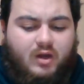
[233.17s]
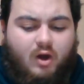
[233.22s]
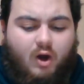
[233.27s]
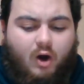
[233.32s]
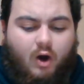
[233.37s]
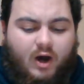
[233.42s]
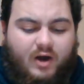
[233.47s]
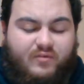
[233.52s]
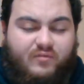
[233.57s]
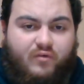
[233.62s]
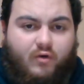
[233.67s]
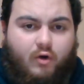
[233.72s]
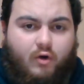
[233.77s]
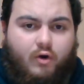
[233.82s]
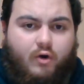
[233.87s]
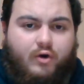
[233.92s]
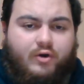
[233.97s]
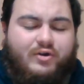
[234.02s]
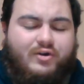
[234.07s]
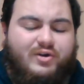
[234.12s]
I
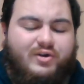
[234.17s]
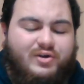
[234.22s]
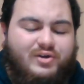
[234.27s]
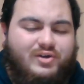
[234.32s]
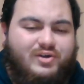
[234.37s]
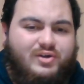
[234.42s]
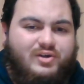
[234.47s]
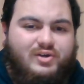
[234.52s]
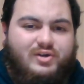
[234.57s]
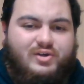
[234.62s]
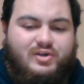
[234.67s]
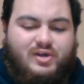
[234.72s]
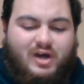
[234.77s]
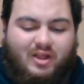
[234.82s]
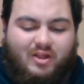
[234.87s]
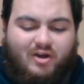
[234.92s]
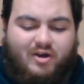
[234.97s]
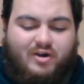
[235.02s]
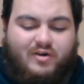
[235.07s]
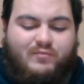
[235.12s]
thought a
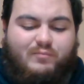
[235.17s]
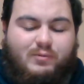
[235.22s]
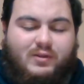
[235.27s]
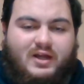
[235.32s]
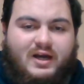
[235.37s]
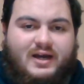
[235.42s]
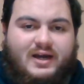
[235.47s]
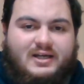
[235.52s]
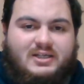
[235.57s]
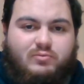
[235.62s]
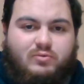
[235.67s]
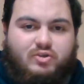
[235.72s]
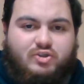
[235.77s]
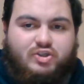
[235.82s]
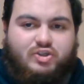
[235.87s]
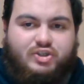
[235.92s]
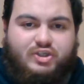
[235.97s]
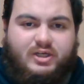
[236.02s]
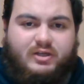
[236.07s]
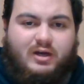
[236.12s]
lot of players were
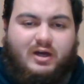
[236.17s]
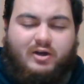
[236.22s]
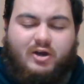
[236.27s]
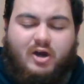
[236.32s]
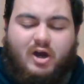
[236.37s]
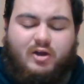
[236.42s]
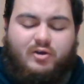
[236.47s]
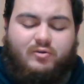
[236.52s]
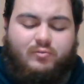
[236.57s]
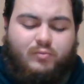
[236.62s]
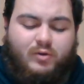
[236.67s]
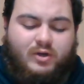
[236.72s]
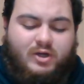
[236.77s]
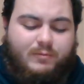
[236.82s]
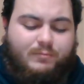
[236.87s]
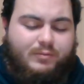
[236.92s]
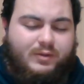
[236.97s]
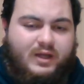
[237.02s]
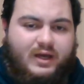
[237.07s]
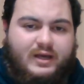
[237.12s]
shit. I know we
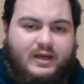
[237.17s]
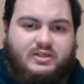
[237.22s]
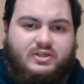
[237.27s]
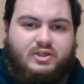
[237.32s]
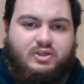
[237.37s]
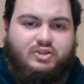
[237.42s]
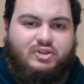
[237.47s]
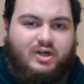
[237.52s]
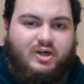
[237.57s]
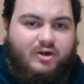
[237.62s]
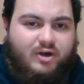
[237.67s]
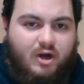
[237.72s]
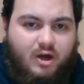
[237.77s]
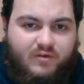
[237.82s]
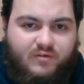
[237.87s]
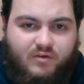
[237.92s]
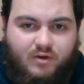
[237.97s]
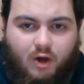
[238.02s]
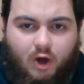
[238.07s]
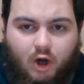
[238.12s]
got players injured. I
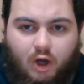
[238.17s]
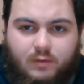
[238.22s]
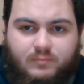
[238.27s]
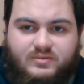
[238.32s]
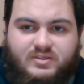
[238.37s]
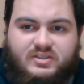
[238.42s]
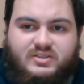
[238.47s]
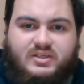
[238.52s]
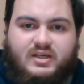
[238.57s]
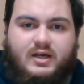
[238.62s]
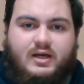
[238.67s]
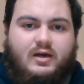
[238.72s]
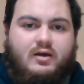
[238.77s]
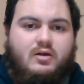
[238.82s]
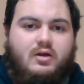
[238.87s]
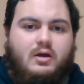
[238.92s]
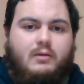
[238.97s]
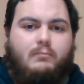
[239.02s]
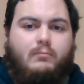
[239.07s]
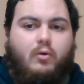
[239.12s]
know Holmes is out,
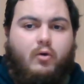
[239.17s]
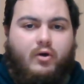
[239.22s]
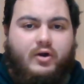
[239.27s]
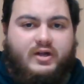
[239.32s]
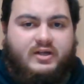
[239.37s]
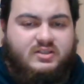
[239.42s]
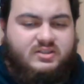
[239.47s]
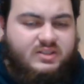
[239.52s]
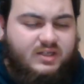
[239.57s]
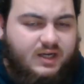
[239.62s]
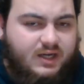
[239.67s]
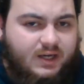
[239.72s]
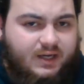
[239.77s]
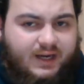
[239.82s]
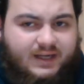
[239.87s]
Morgan's out,